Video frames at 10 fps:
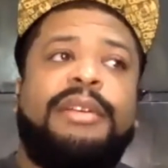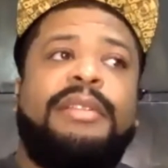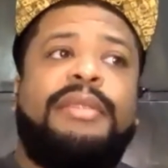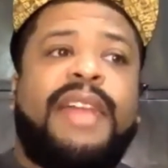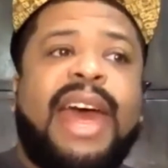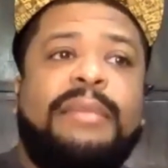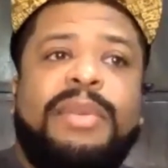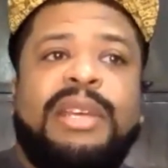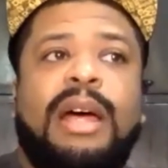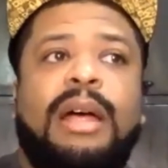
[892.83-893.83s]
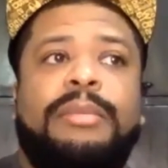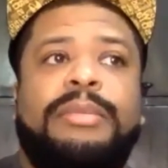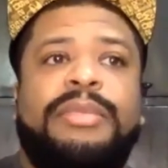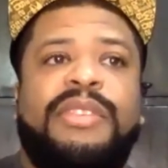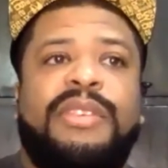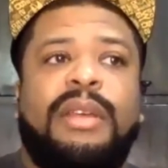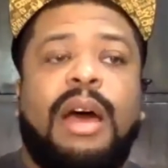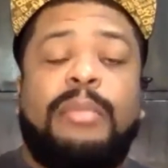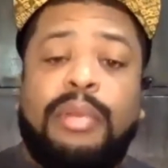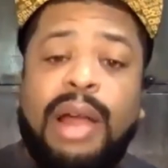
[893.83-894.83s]
that becomes
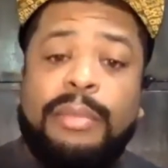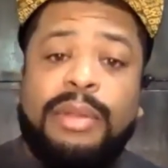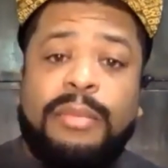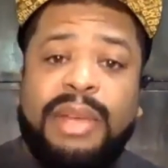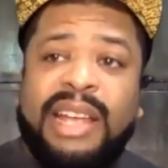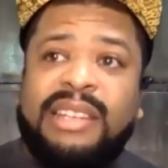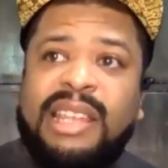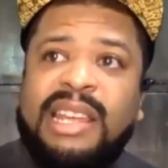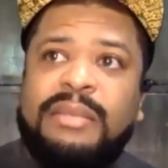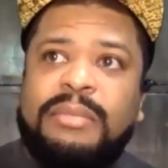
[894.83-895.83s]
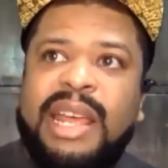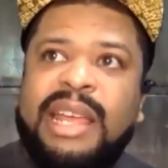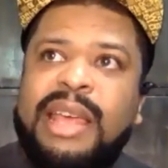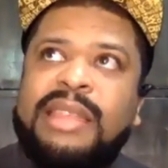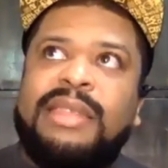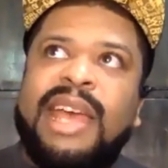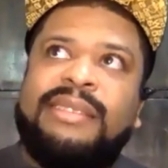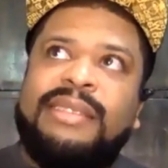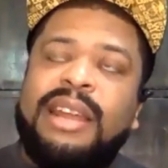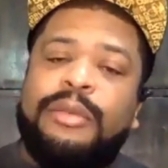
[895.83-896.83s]
a problem because it's
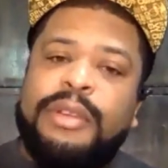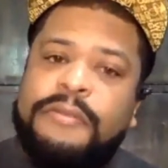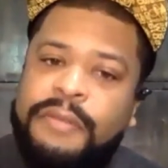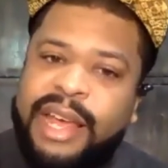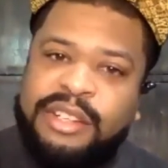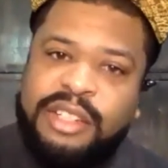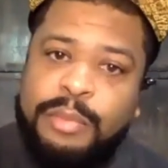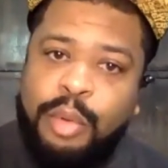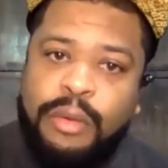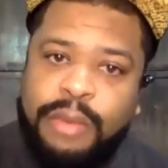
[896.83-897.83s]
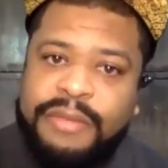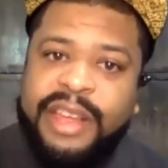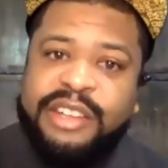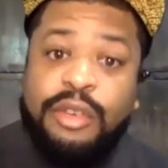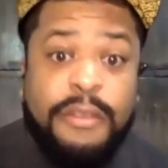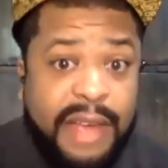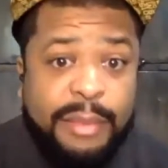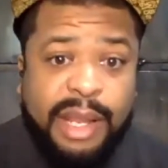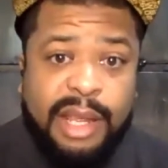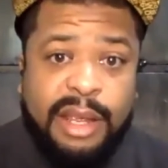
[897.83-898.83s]
then a reflection, a poor reflection on the
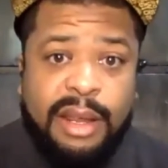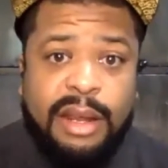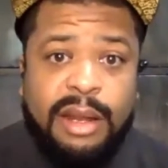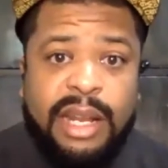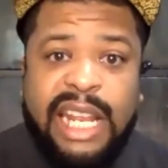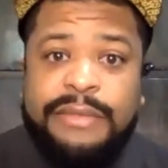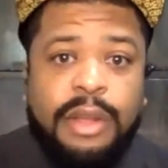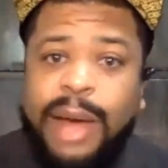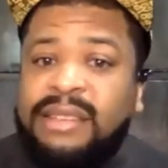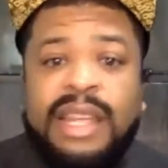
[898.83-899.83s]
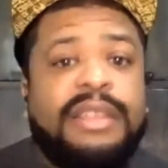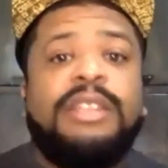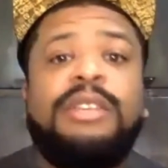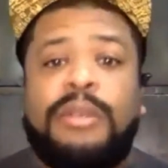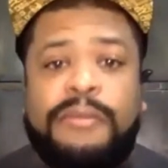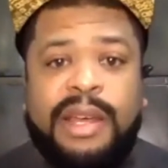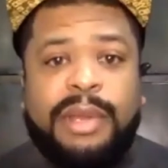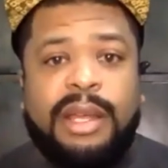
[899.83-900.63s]
family, even though it has nothing to do with the family.